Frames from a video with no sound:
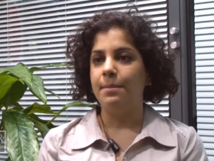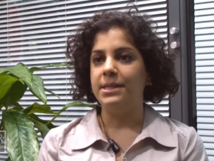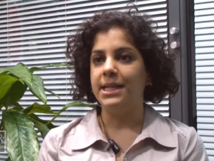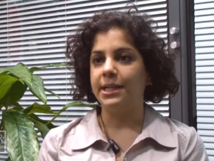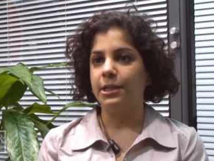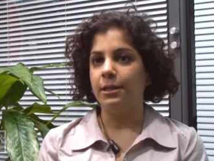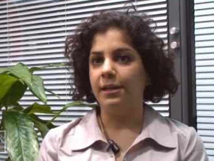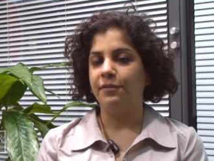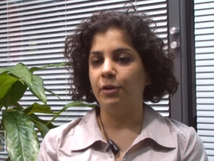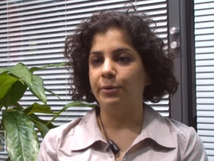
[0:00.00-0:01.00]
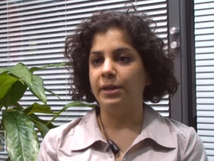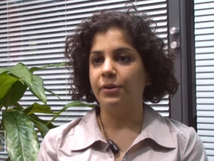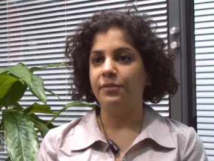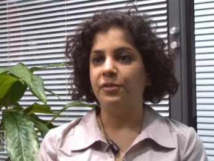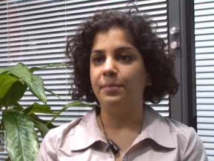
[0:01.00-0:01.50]
particularly following
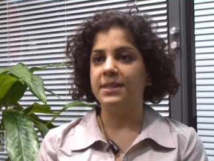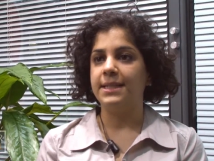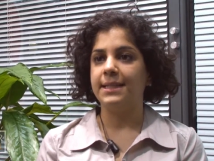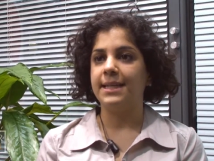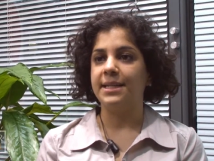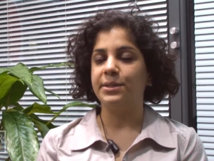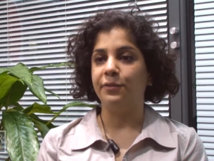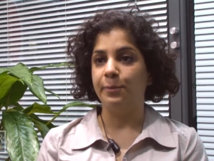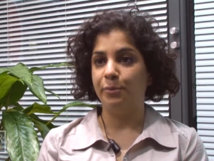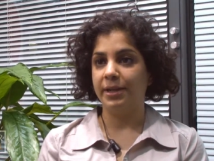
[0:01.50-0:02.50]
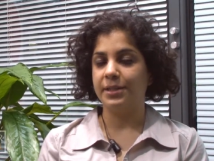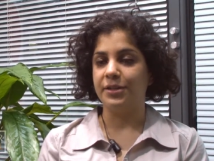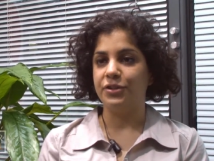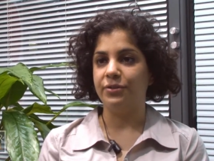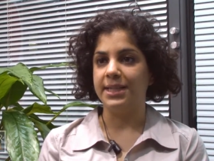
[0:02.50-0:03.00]
on from the success of the BRIC
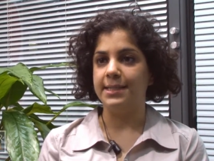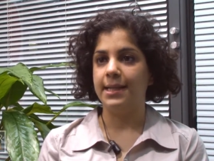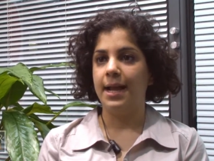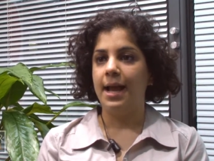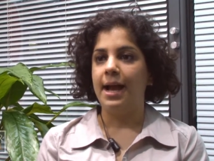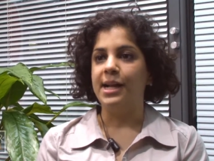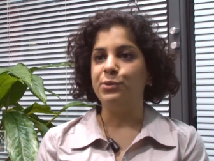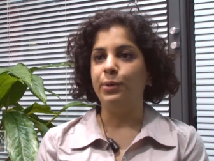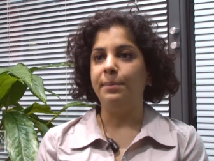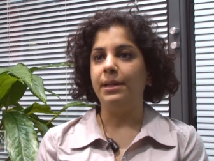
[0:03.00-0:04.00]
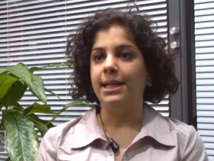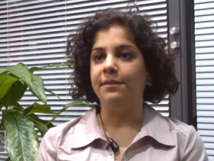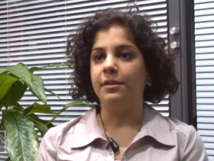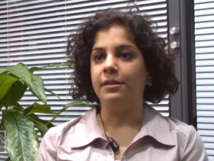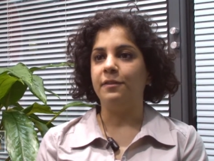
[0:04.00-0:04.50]
countries. And we
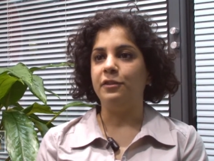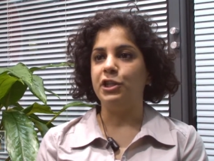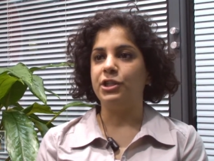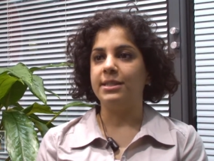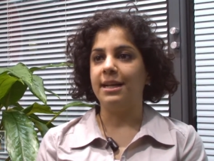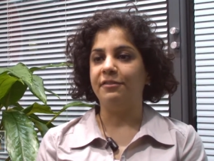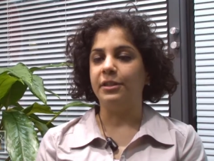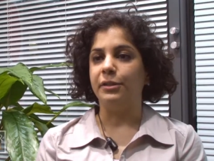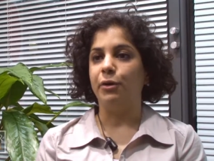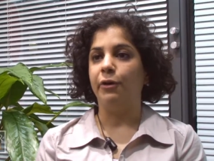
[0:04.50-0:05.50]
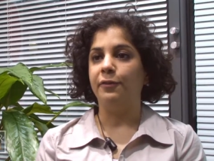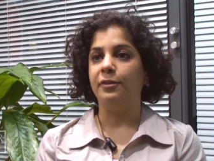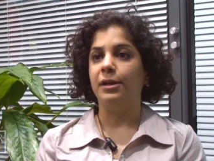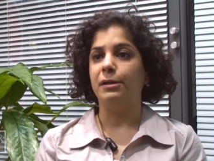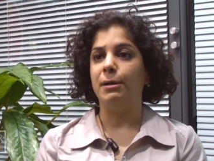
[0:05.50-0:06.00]
believe that the Future 7
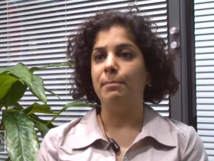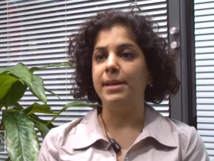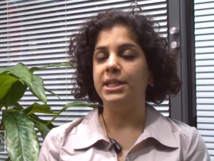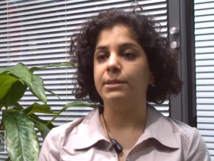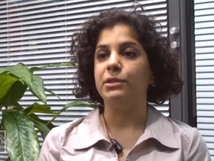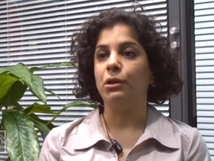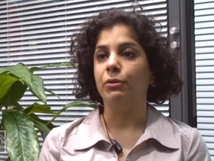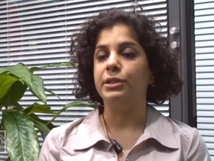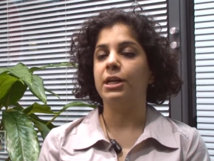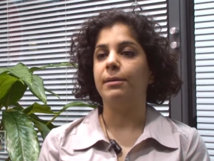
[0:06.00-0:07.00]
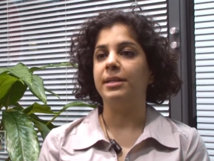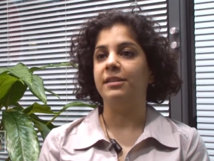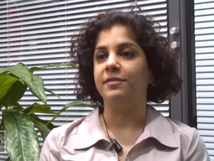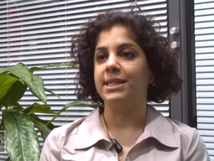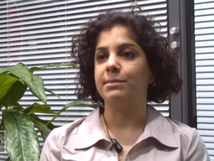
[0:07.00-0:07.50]
offer medium to long-term
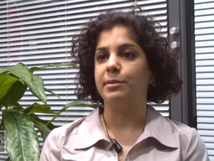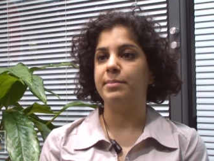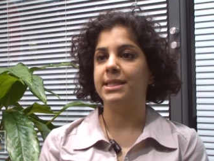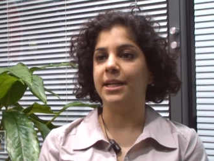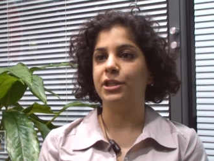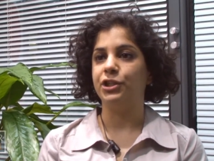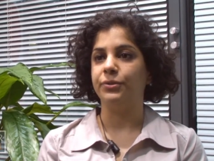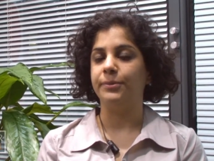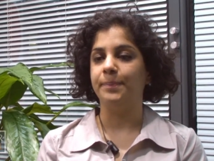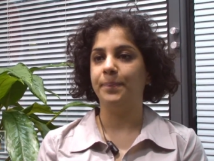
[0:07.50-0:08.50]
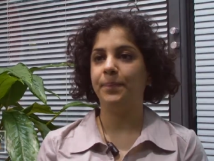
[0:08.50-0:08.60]
investment potential.